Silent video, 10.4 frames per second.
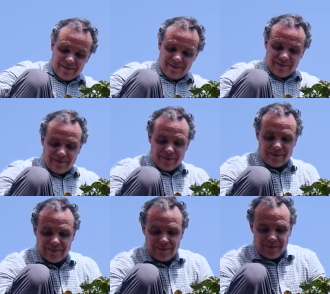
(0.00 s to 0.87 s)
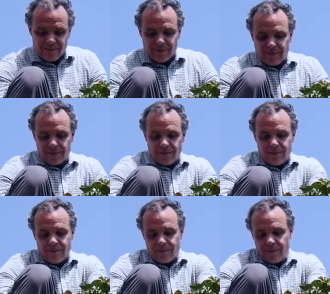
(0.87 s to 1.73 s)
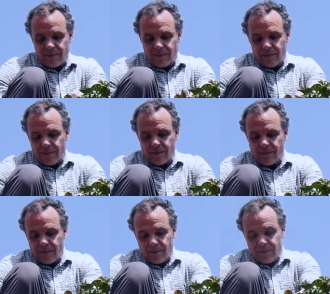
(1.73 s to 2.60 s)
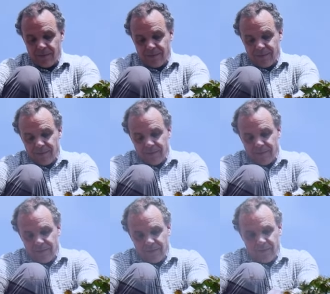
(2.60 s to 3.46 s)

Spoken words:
Nothing is said.